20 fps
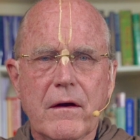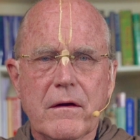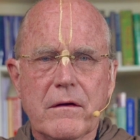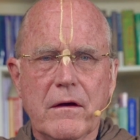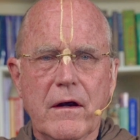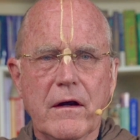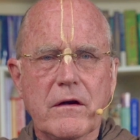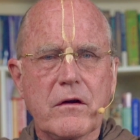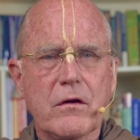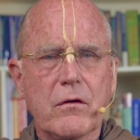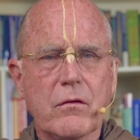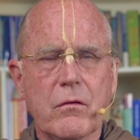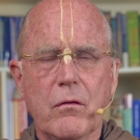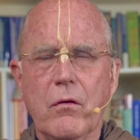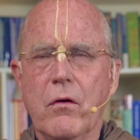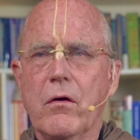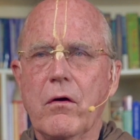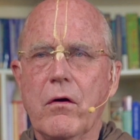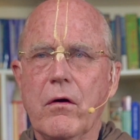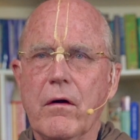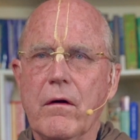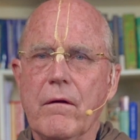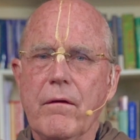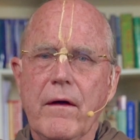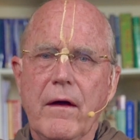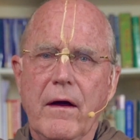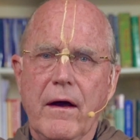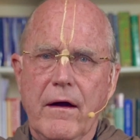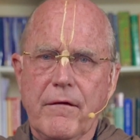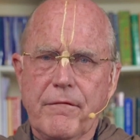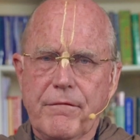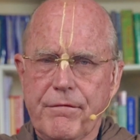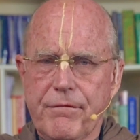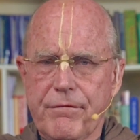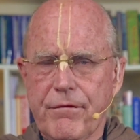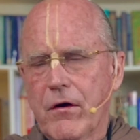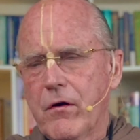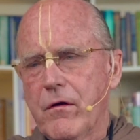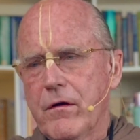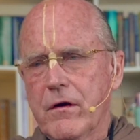Take your oar and
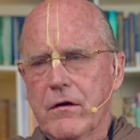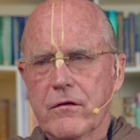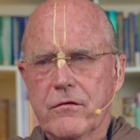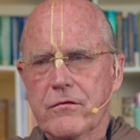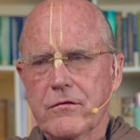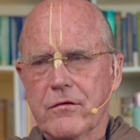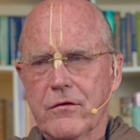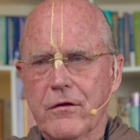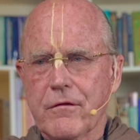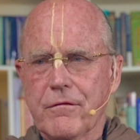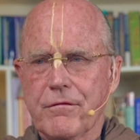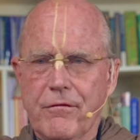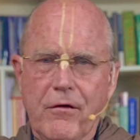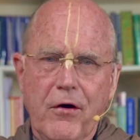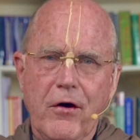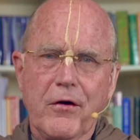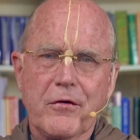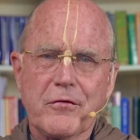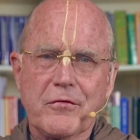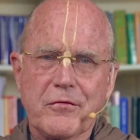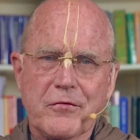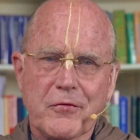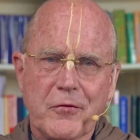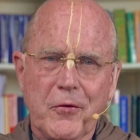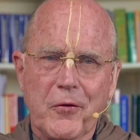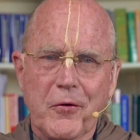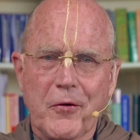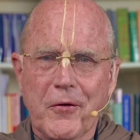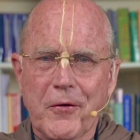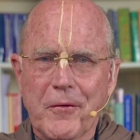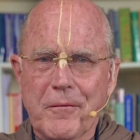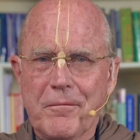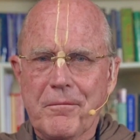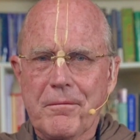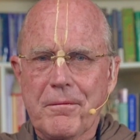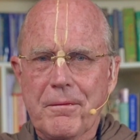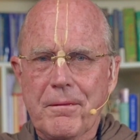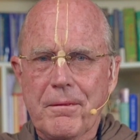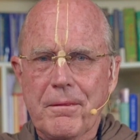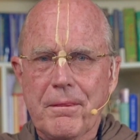ferry us to the far shore.
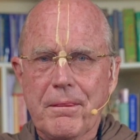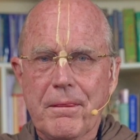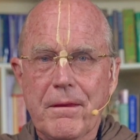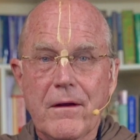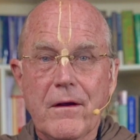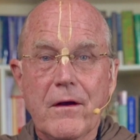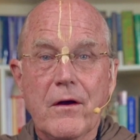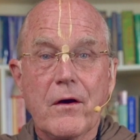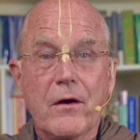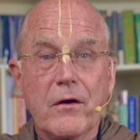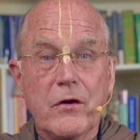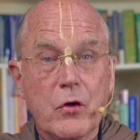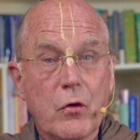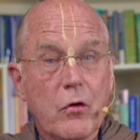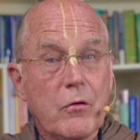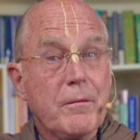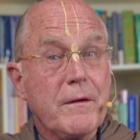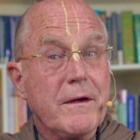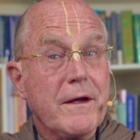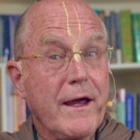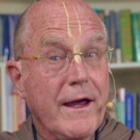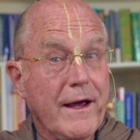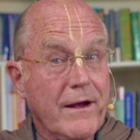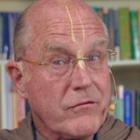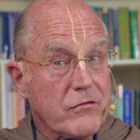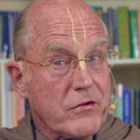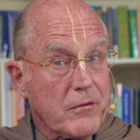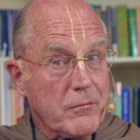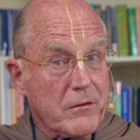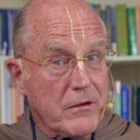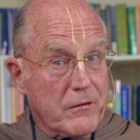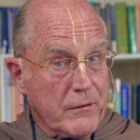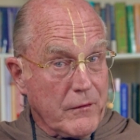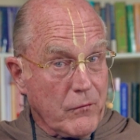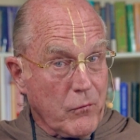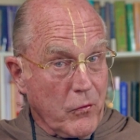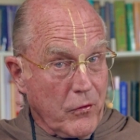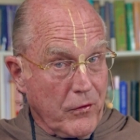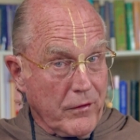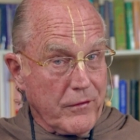You will be handsomely
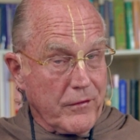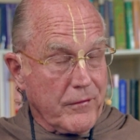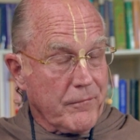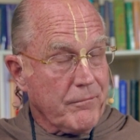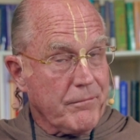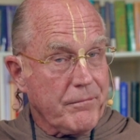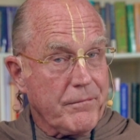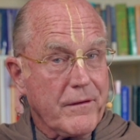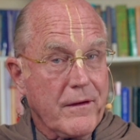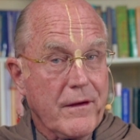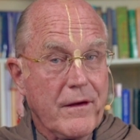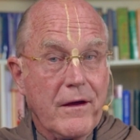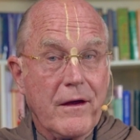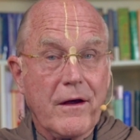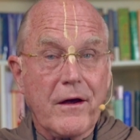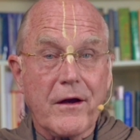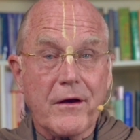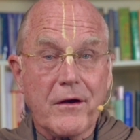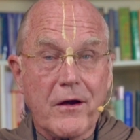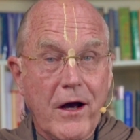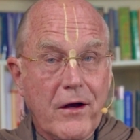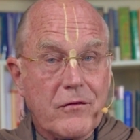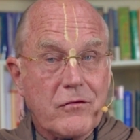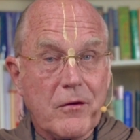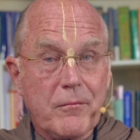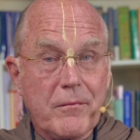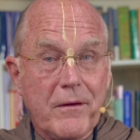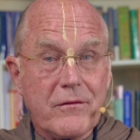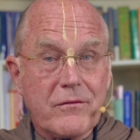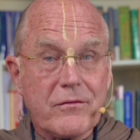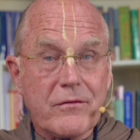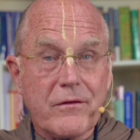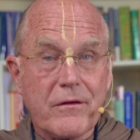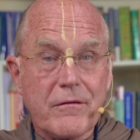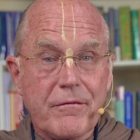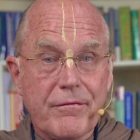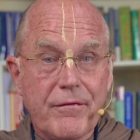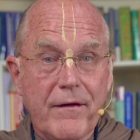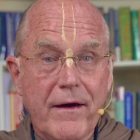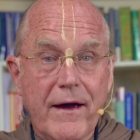rewarded, not to mention
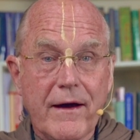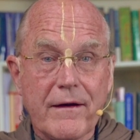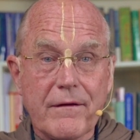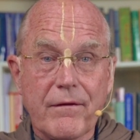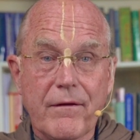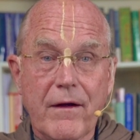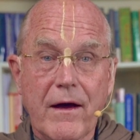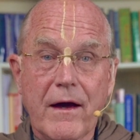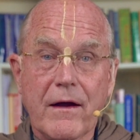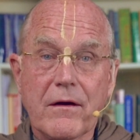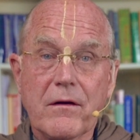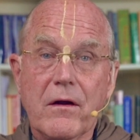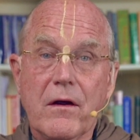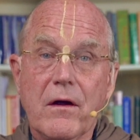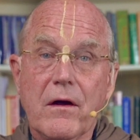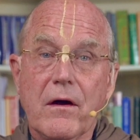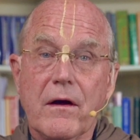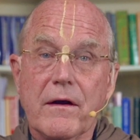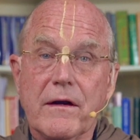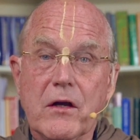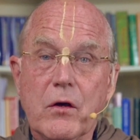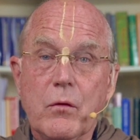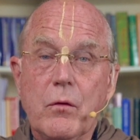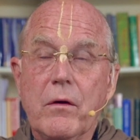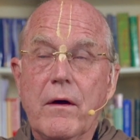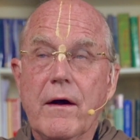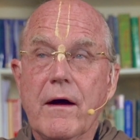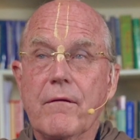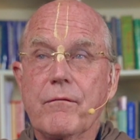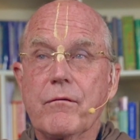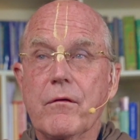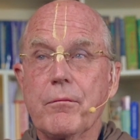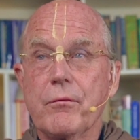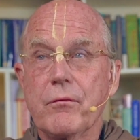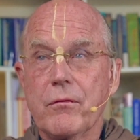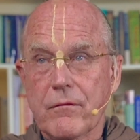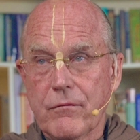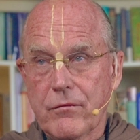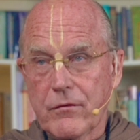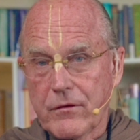the fact that you will have the
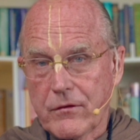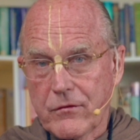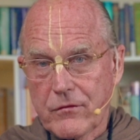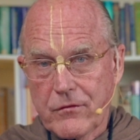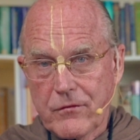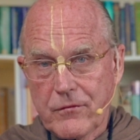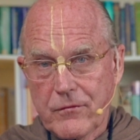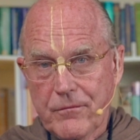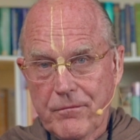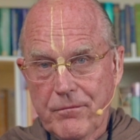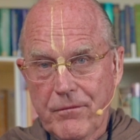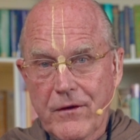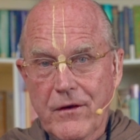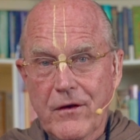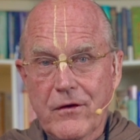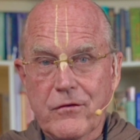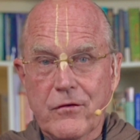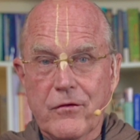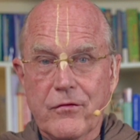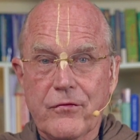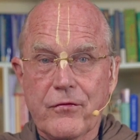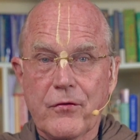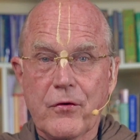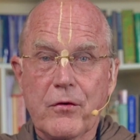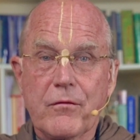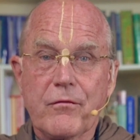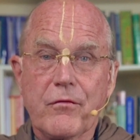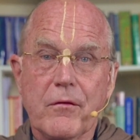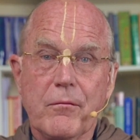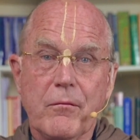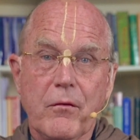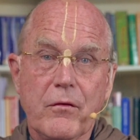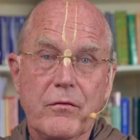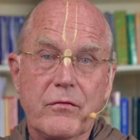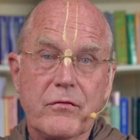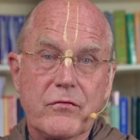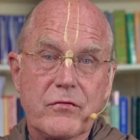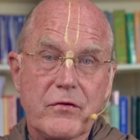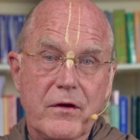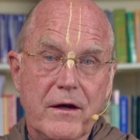privilege to serve the
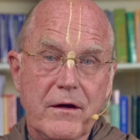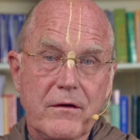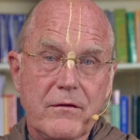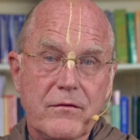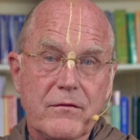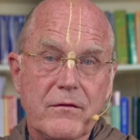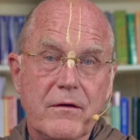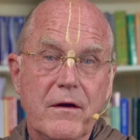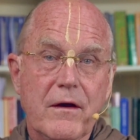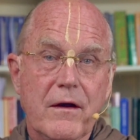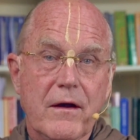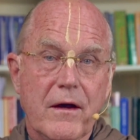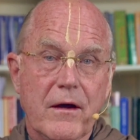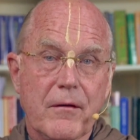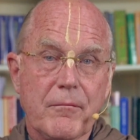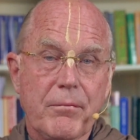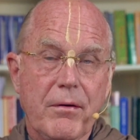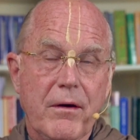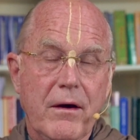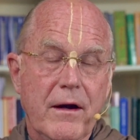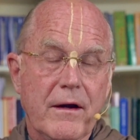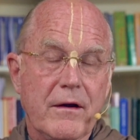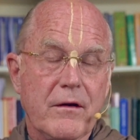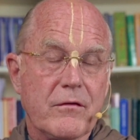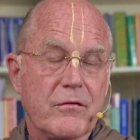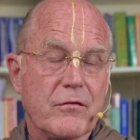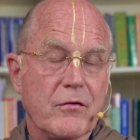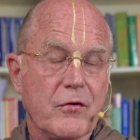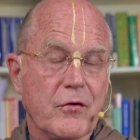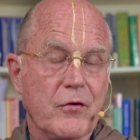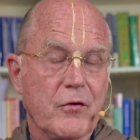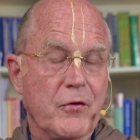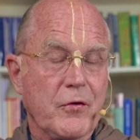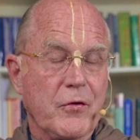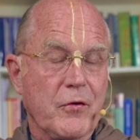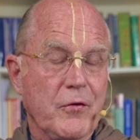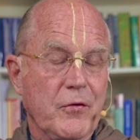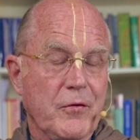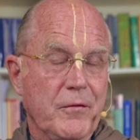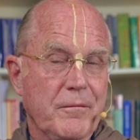most chaste and pious
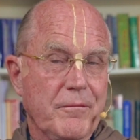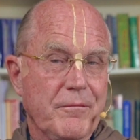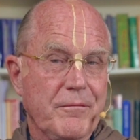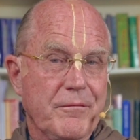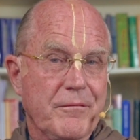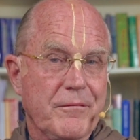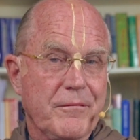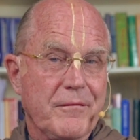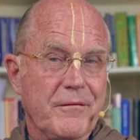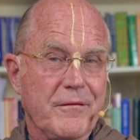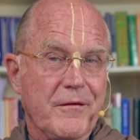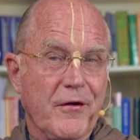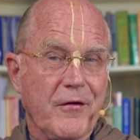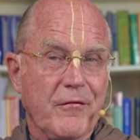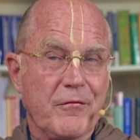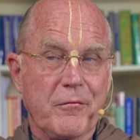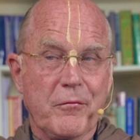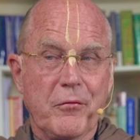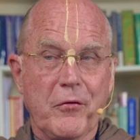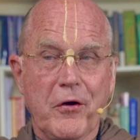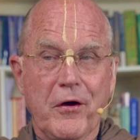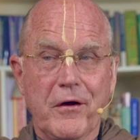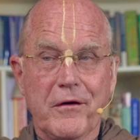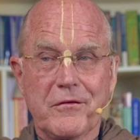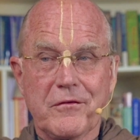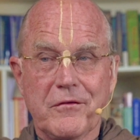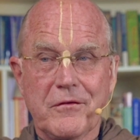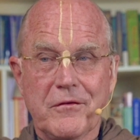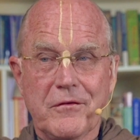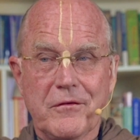girl of Braj."